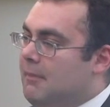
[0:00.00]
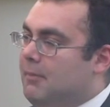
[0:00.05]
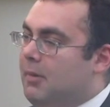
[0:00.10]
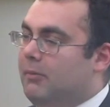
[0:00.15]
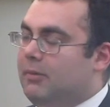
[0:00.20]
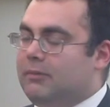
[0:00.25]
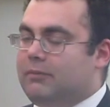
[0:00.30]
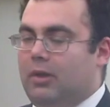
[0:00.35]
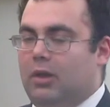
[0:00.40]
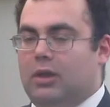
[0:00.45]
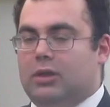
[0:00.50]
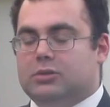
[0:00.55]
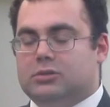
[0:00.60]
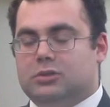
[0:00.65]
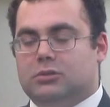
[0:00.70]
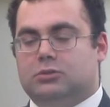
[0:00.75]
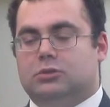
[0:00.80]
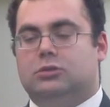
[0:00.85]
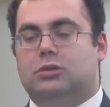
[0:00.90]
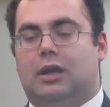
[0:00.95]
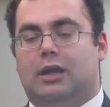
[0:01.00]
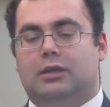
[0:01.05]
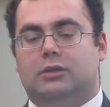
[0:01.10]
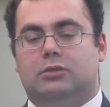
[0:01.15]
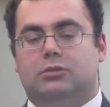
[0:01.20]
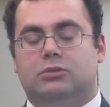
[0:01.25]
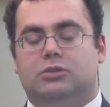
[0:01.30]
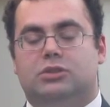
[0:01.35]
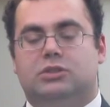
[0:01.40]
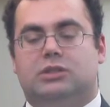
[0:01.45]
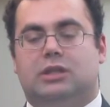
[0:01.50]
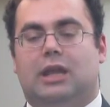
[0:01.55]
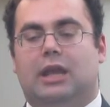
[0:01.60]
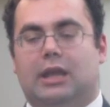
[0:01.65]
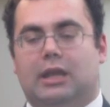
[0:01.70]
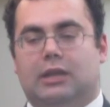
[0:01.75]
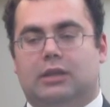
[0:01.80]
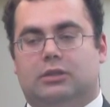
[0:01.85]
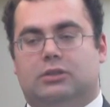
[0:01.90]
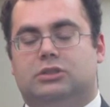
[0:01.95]
But we've also tried to
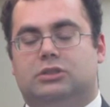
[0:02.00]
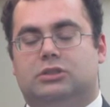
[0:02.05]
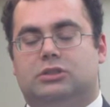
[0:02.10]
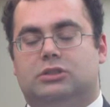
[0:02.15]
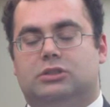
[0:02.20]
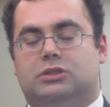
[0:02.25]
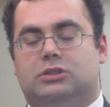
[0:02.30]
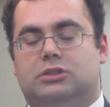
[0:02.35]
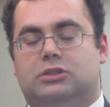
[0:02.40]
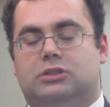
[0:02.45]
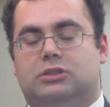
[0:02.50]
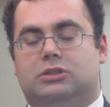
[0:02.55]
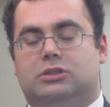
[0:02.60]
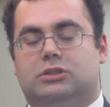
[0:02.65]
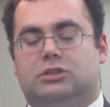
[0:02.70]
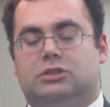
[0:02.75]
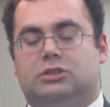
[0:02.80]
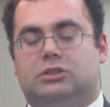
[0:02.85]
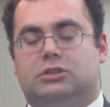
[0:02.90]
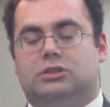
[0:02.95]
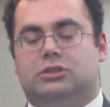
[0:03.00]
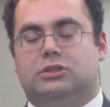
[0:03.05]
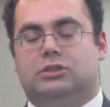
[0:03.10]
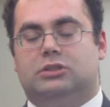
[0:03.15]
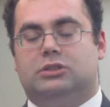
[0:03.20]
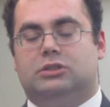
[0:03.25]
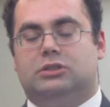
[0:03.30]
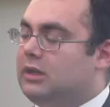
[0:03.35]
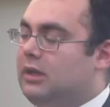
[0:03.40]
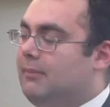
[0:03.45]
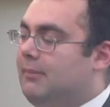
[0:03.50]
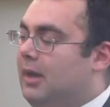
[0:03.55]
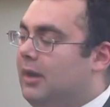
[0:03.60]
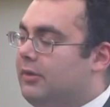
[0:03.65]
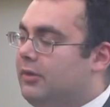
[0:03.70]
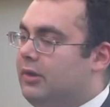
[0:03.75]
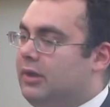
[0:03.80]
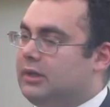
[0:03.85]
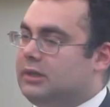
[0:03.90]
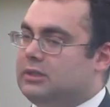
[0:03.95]
change the conversation
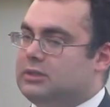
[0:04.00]
about